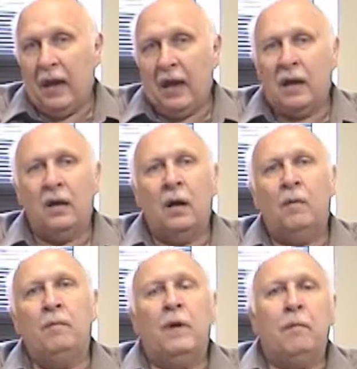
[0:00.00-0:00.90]

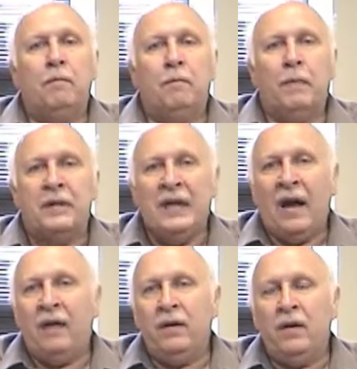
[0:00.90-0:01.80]
And
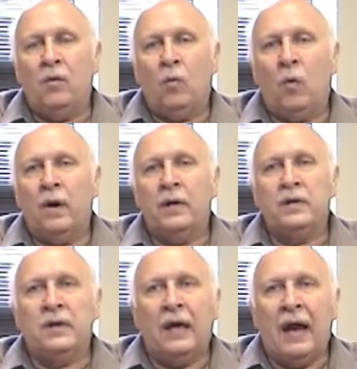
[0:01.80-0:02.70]
Medallion
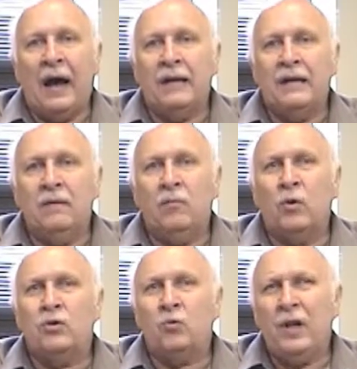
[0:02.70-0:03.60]
was an I
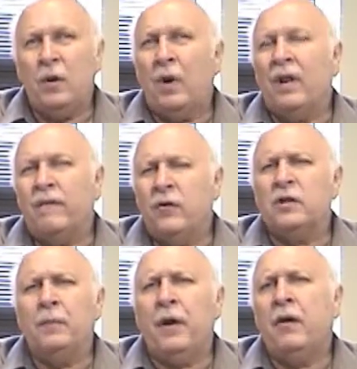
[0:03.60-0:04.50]
was really one of the
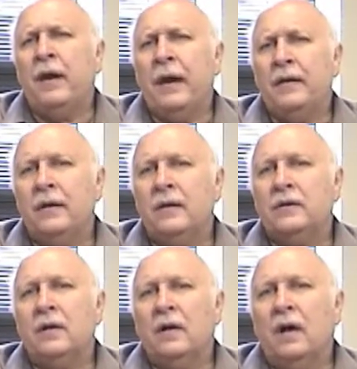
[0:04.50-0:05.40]
first American ideas.